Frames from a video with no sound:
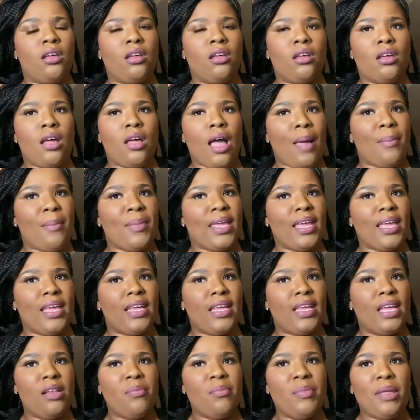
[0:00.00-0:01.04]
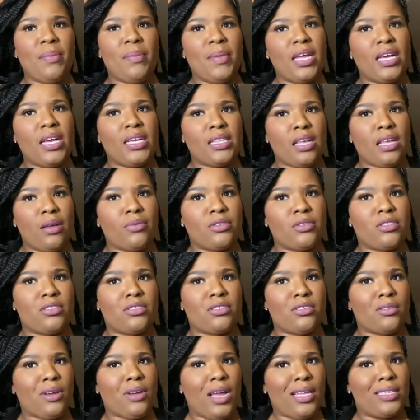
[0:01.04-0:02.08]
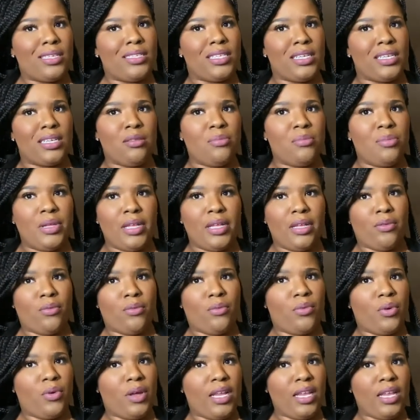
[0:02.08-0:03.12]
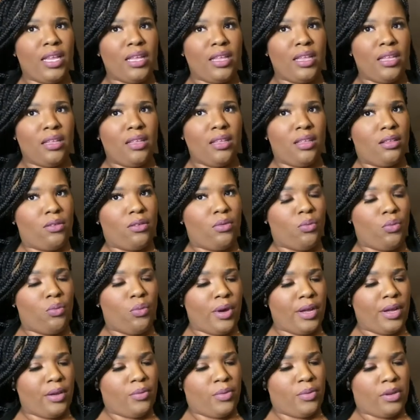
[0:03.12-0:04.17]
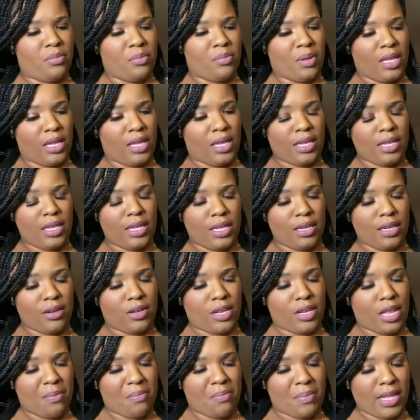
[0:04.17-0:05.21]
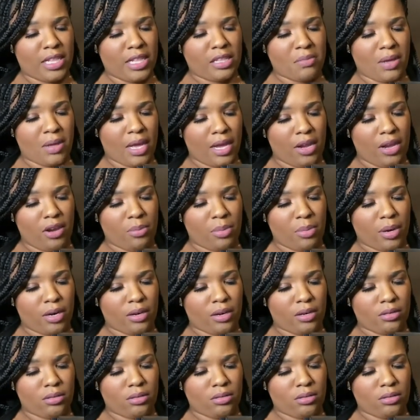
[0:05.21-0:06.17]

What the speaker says: I mean, it could be because I was scratching, but what would be in here that makes my hair burn?